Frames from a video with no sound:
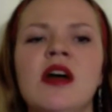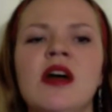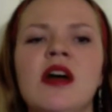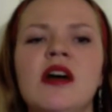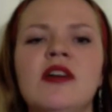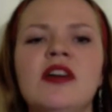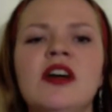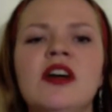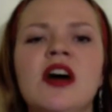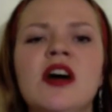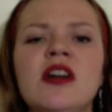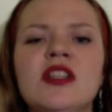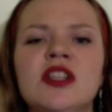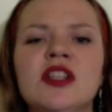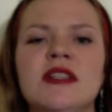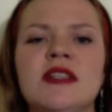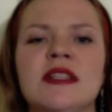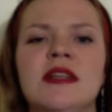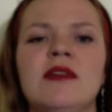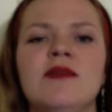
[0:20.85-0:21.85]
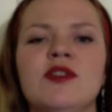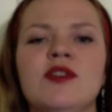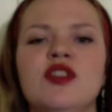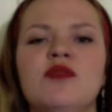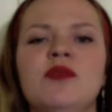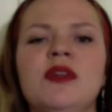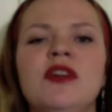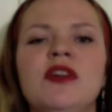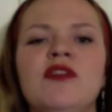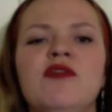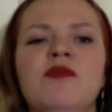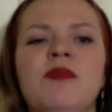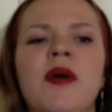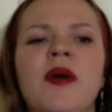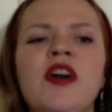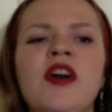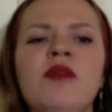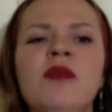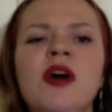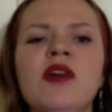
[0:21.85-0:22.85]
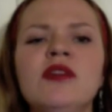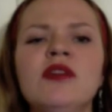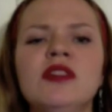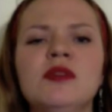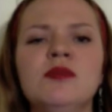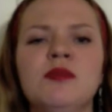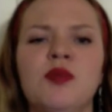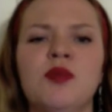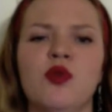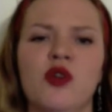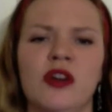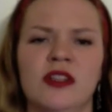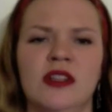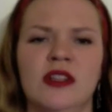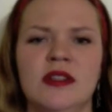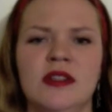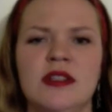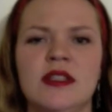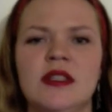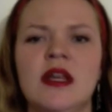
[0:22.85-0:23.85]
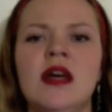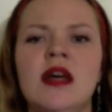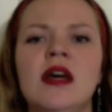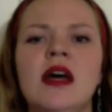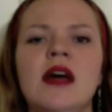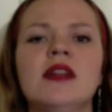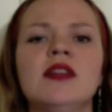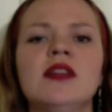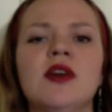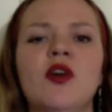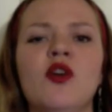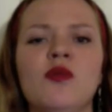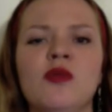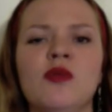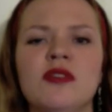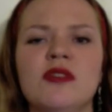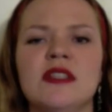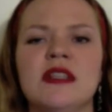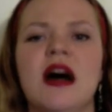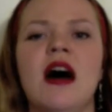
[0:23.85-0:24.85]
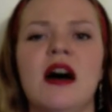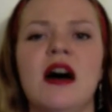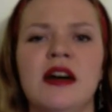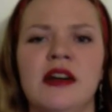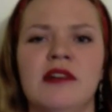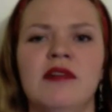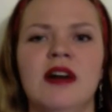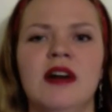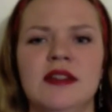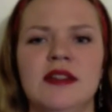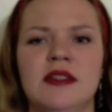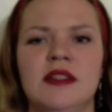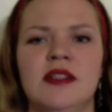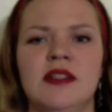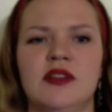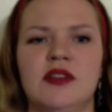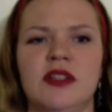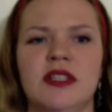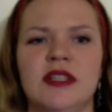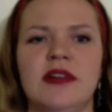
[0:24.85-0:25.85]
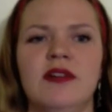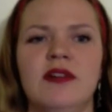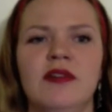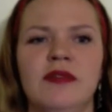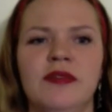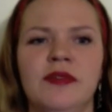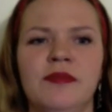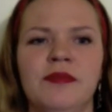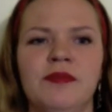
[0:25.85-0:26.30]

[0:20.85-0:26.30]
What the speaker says: regards herself to be of paramount importance, and almost idolizes herself.